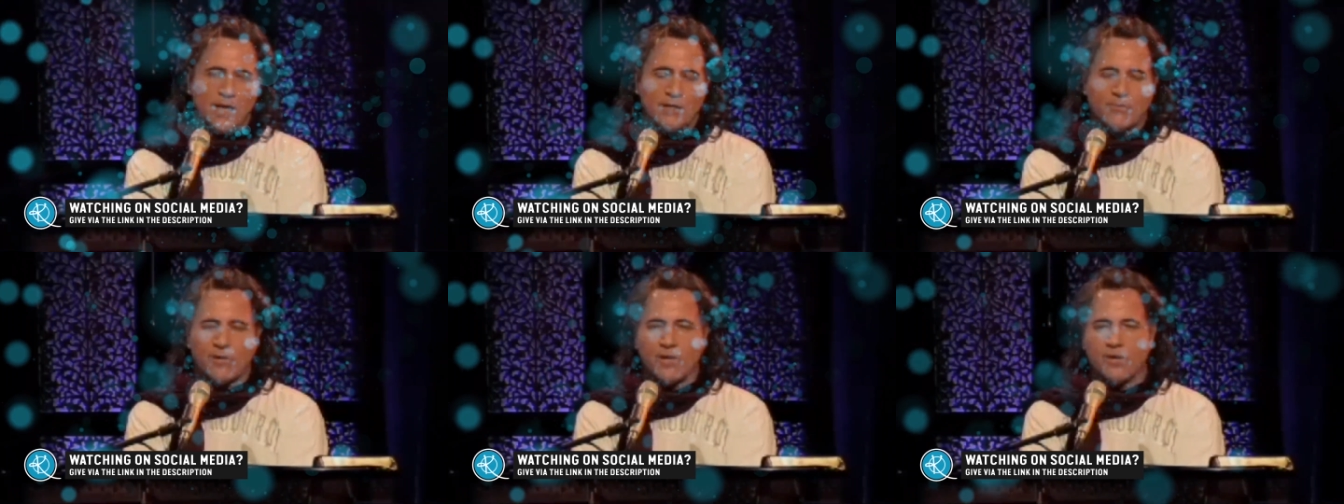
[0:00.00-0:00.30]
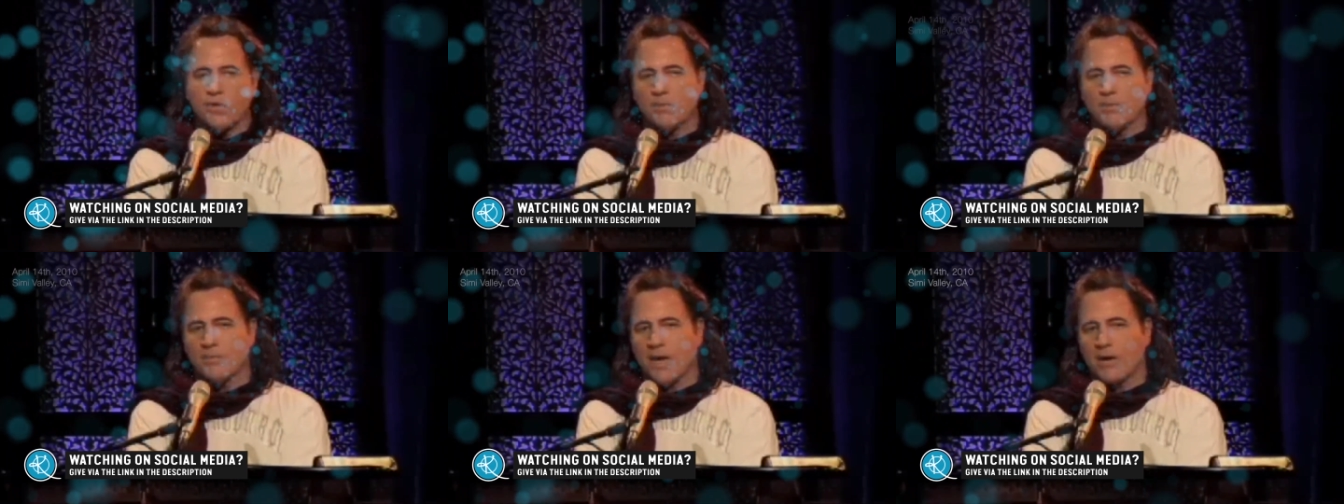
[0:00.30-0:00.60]

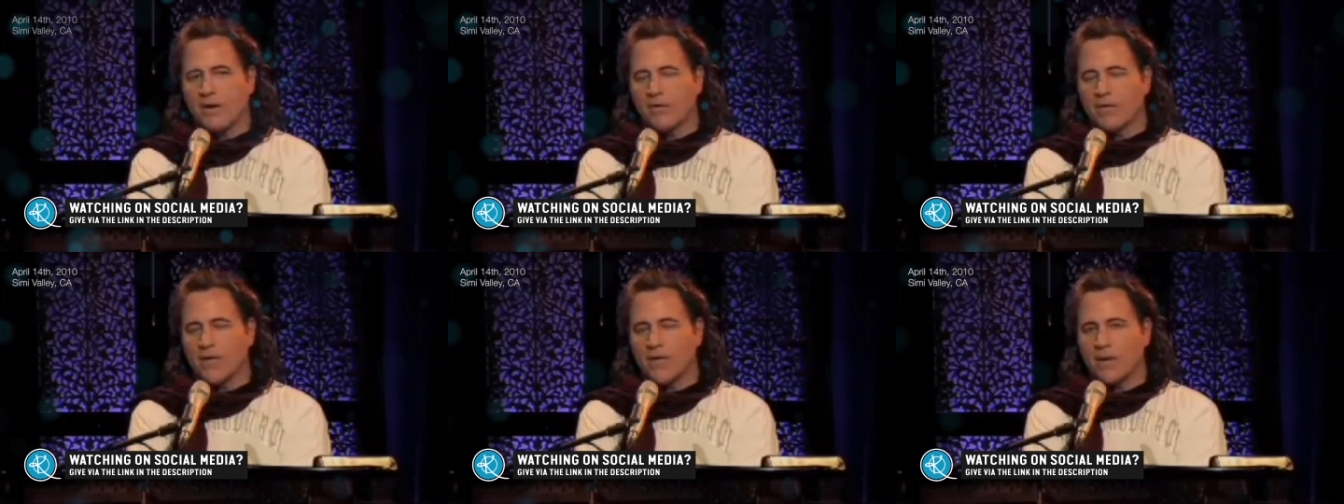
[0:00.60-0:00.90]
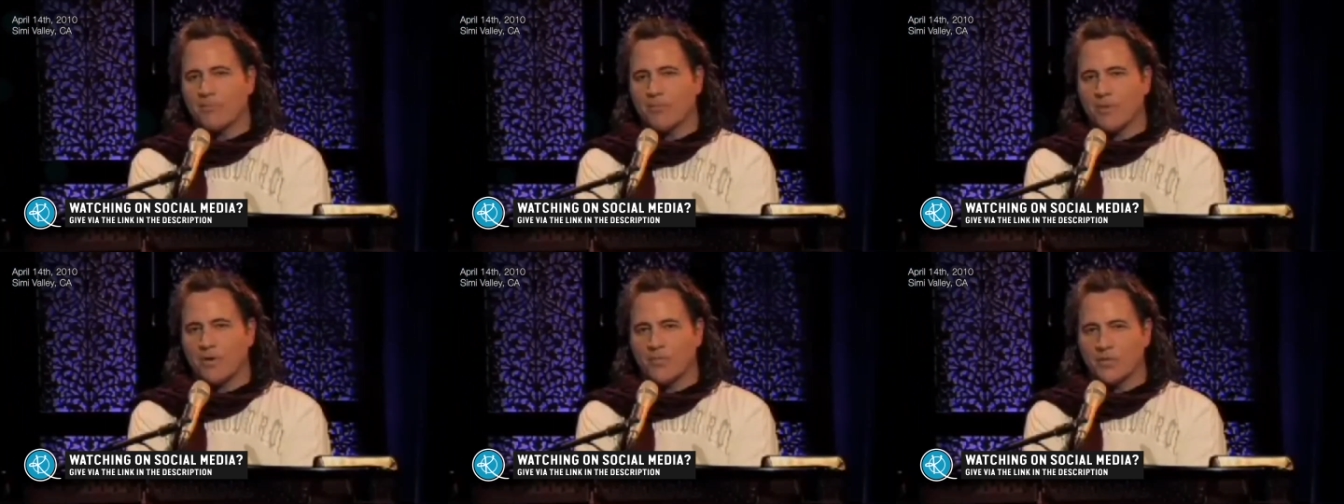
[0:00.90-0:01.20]
Frederick, Maryland, I
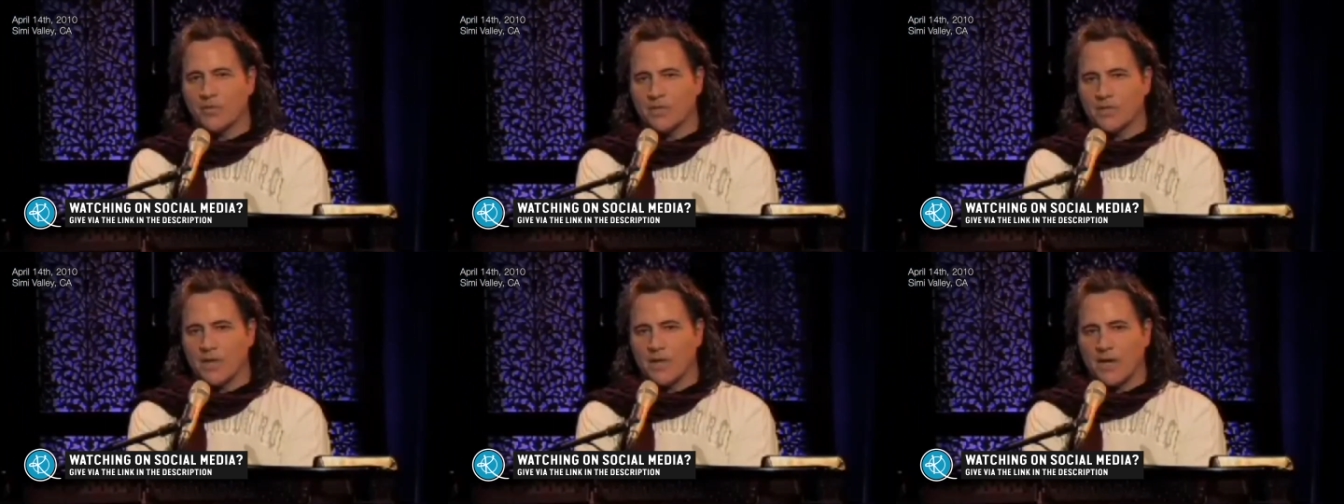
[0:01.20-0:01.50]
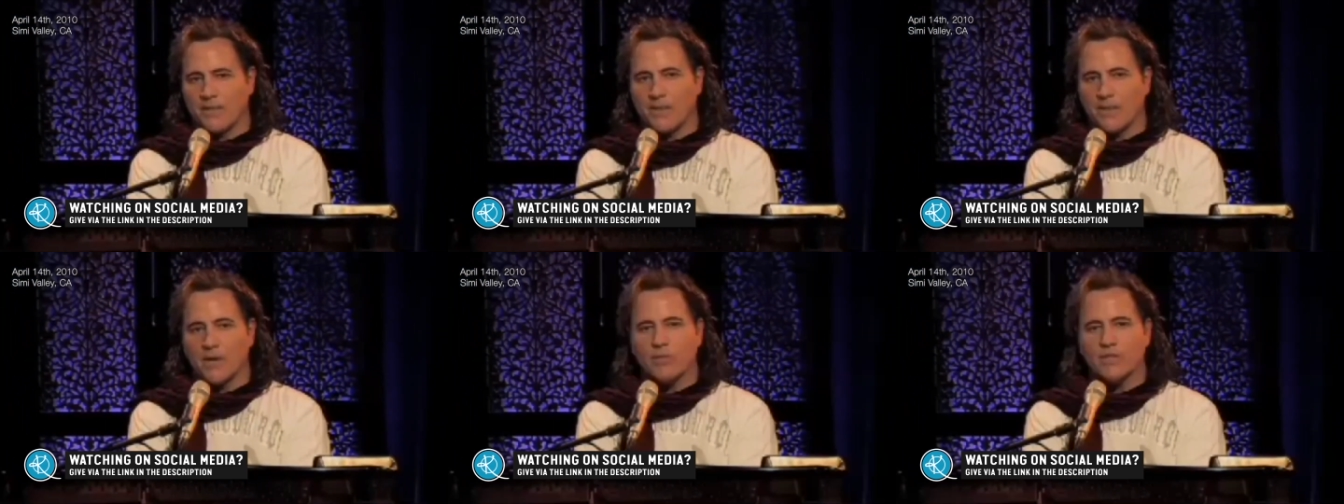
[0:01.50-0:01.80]
prophesied,
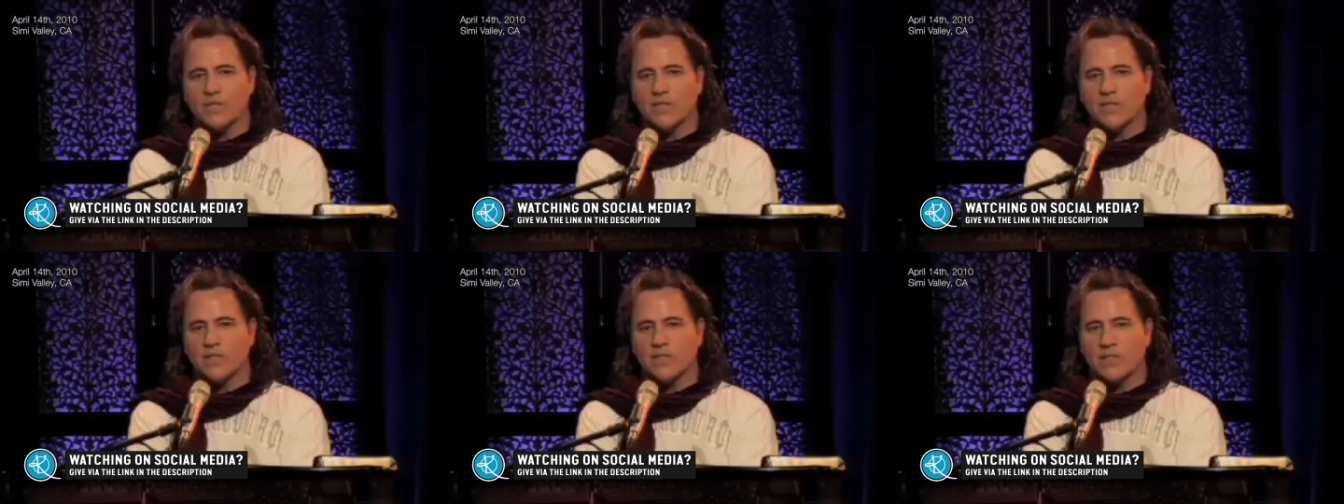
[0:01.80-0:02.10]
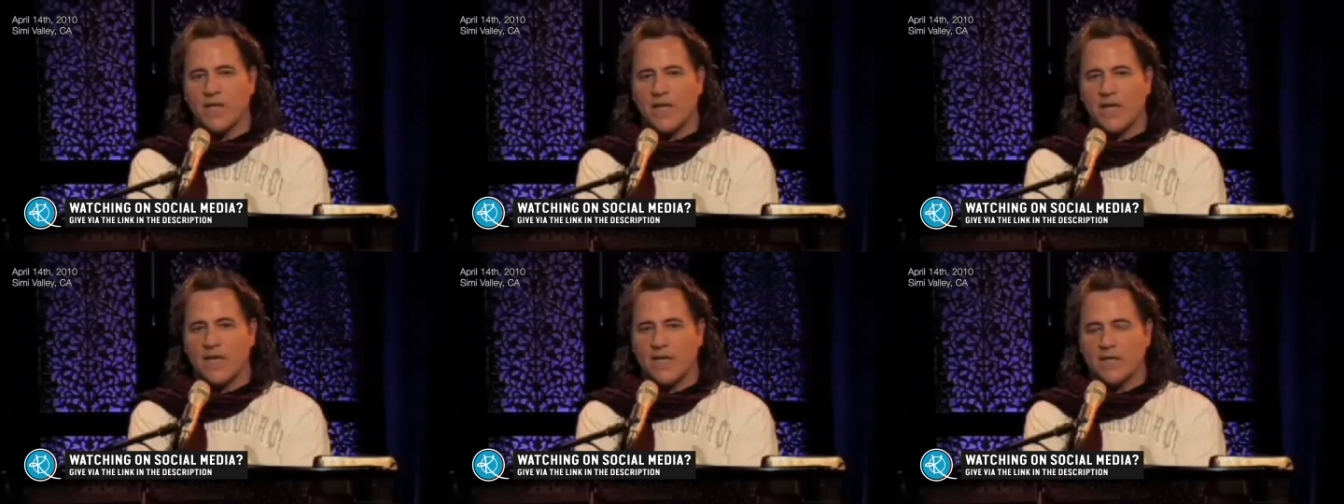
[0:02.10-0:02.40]
there is a
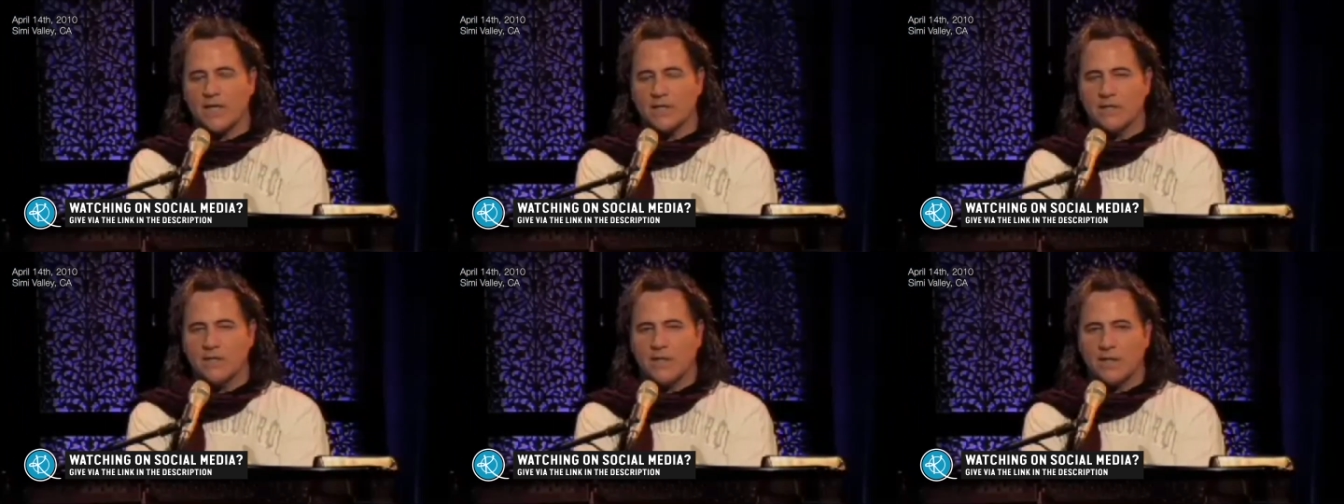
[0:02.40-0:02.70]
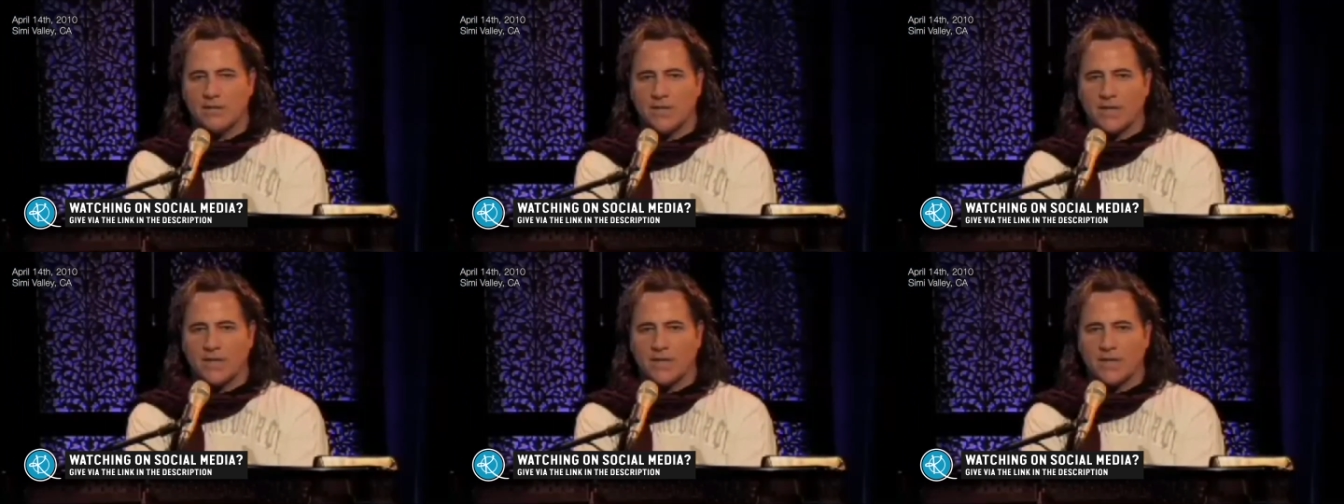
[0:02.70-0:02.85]
snake hidden in the